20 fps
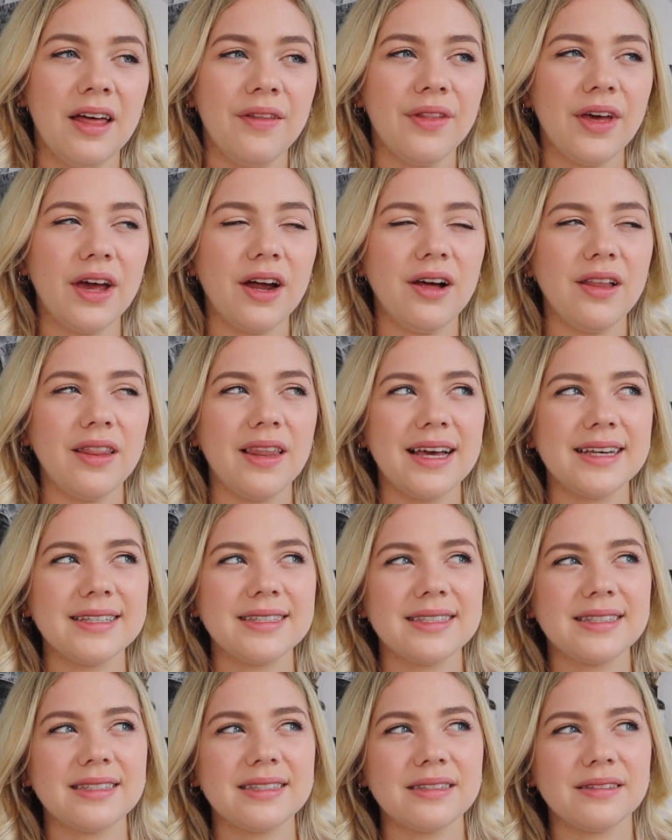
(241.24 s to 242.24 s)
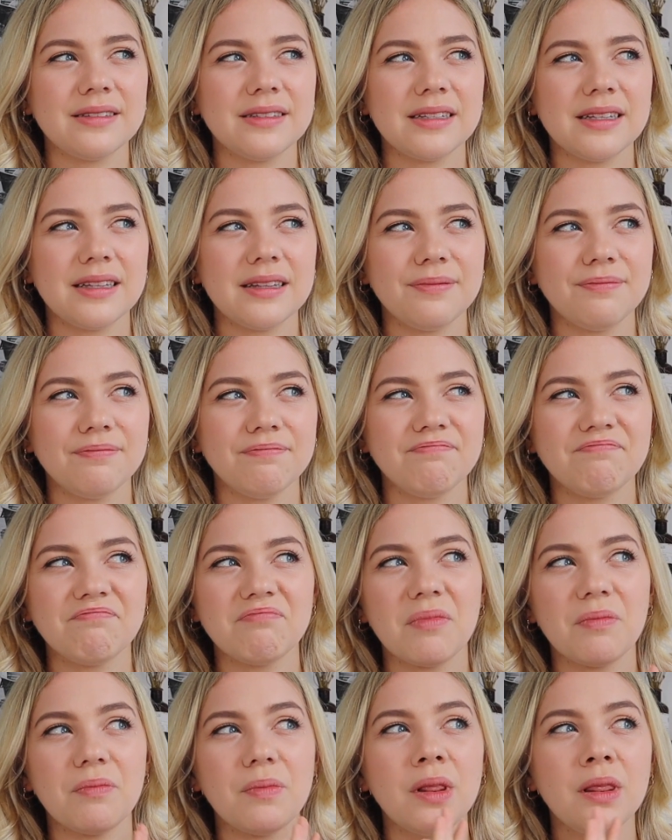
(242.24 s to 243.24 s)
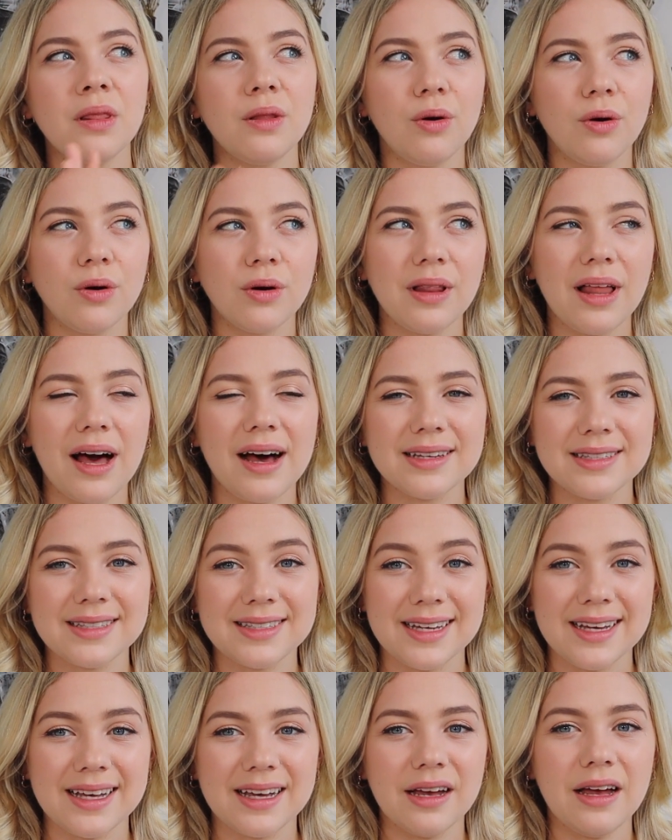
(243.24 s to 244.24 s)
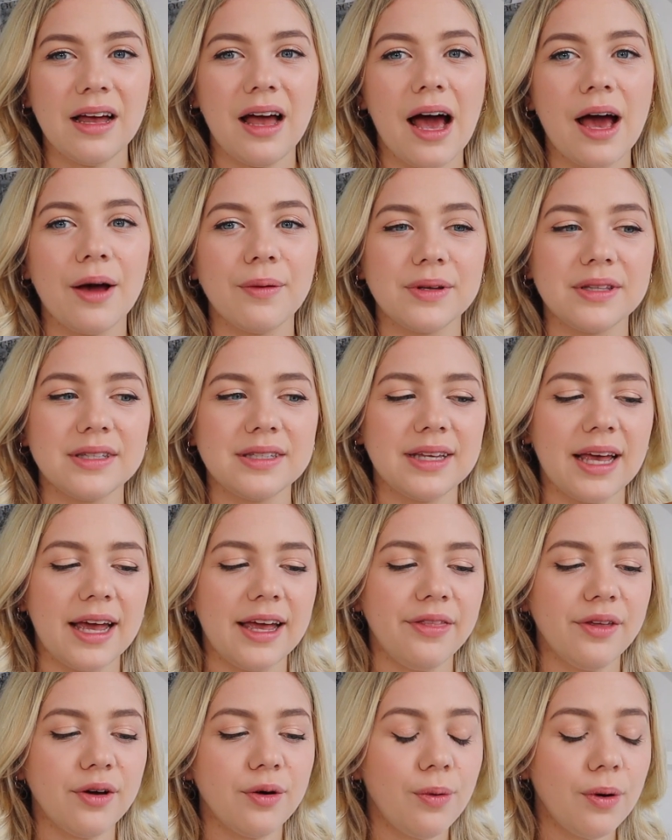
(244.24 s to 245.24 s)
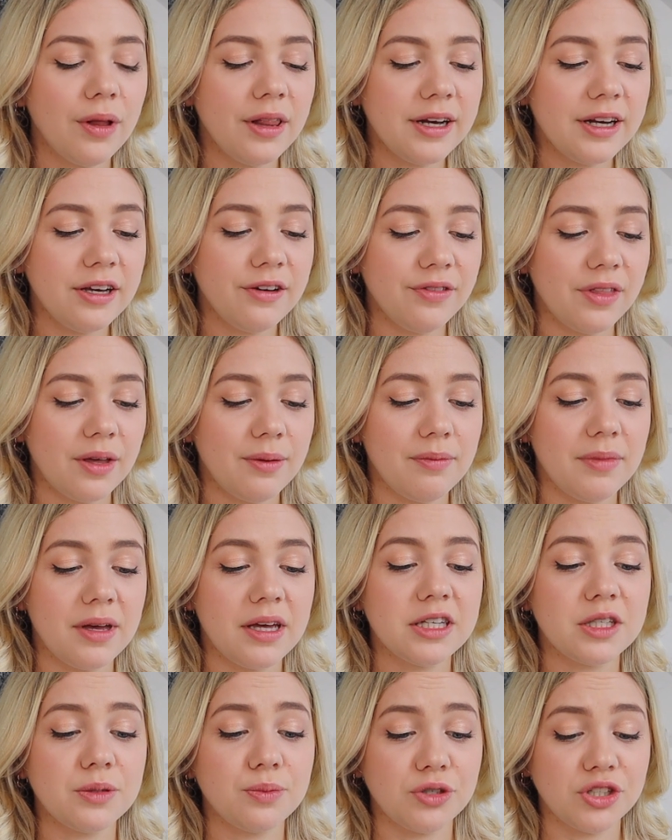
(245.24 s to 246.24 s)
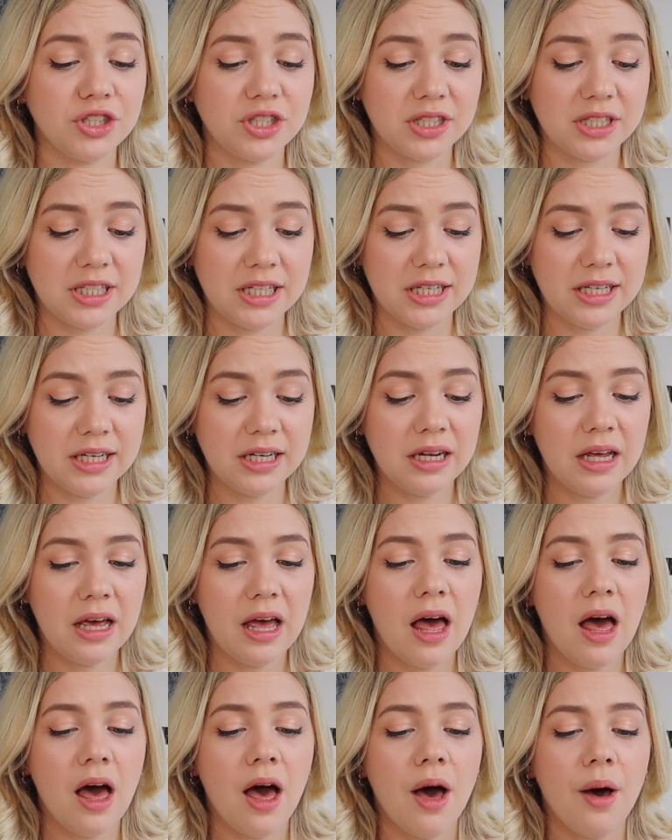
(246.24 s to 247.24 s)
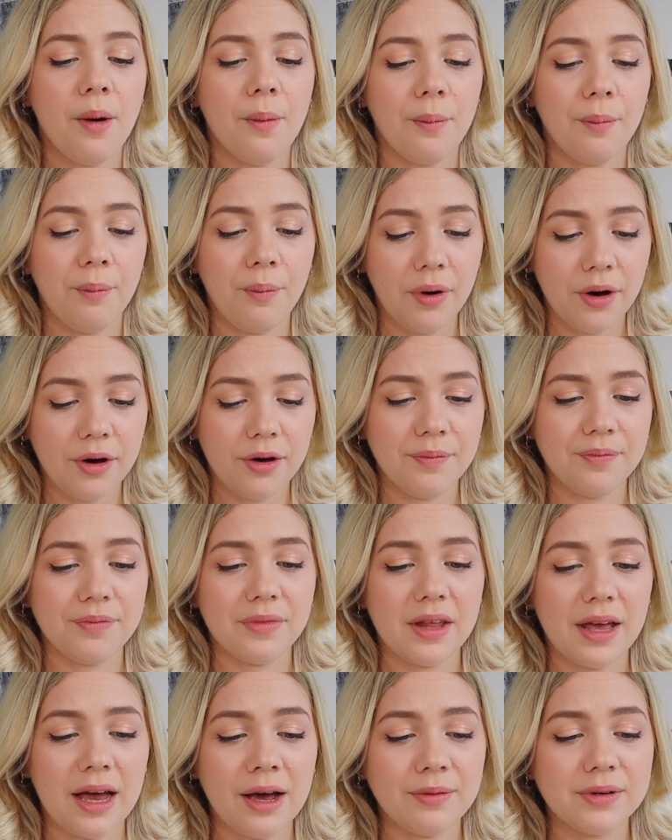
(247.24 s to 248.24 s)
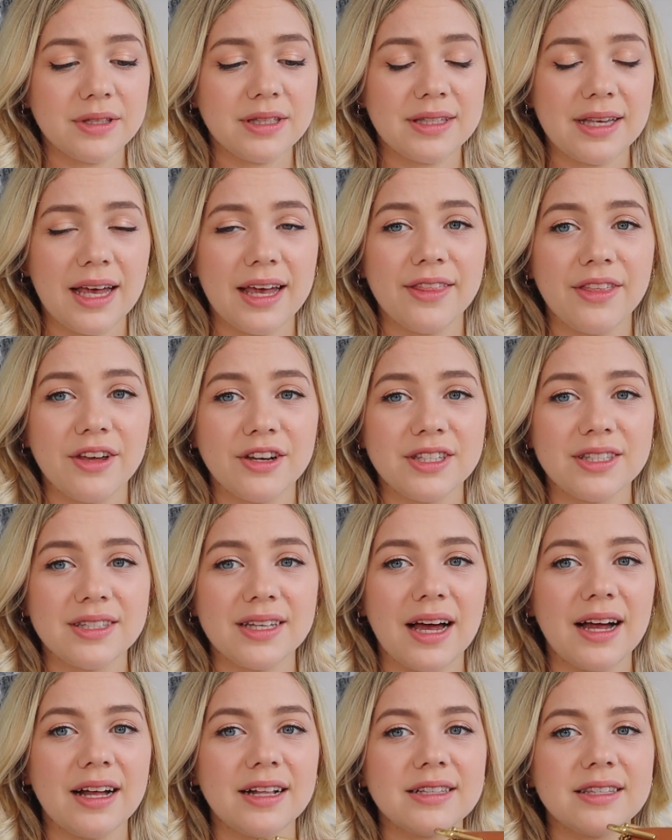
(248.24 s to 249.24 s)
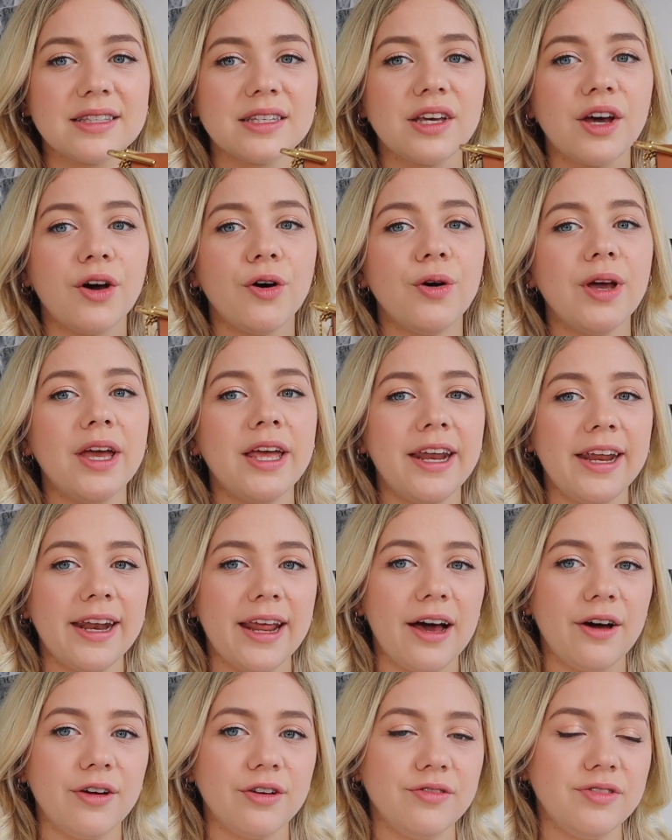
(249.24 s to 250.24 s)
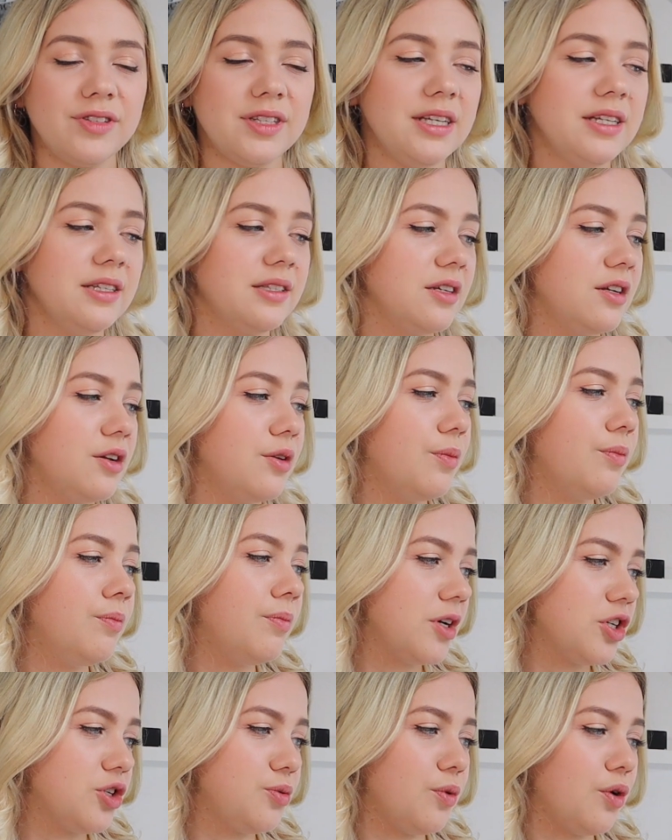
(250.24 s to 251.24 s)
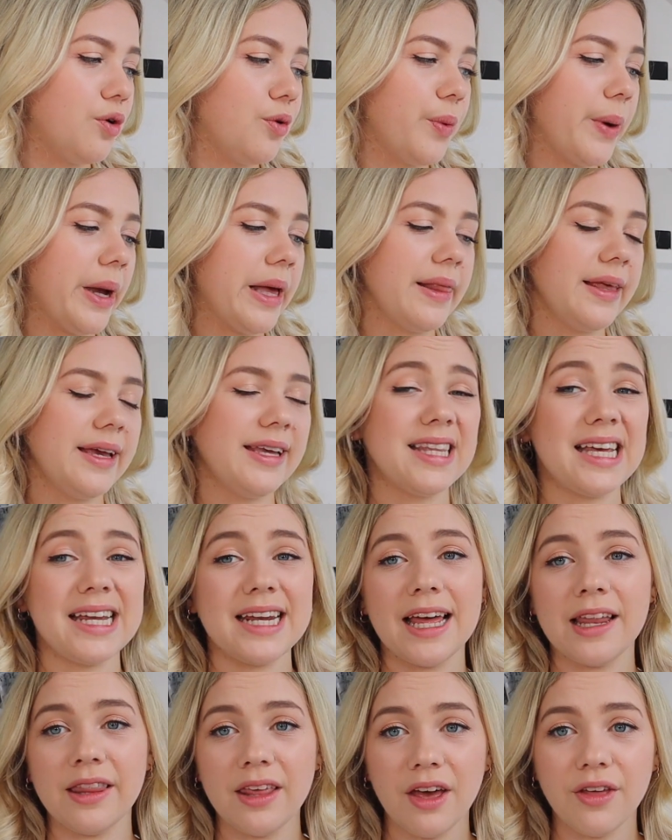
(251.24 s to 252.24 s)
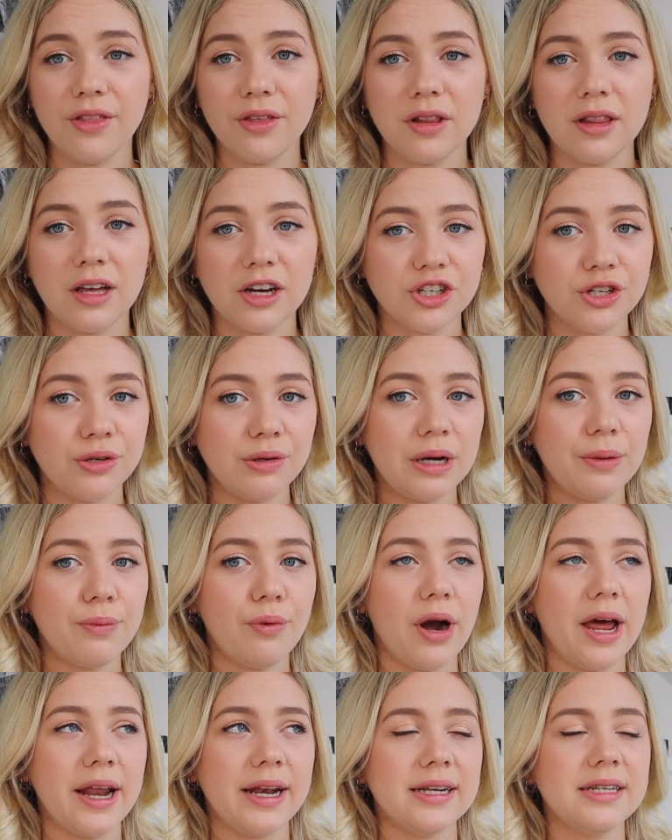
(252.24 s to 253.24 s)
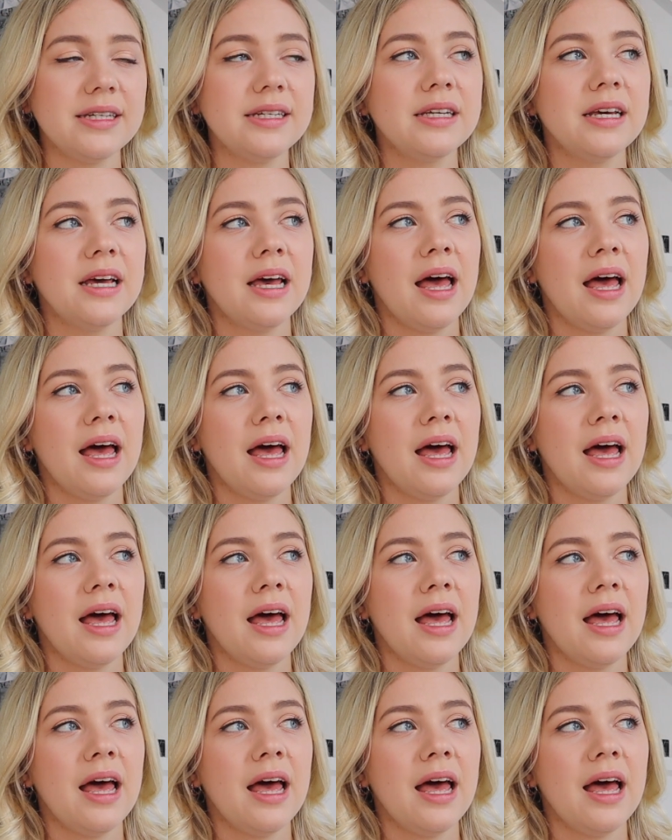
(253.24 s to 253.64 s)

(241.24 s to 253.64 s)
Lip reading: they are less long lasting, I would say. The quality of them is pristine, but I would say their styles go in and out of season much more quickly than any other luxury brand.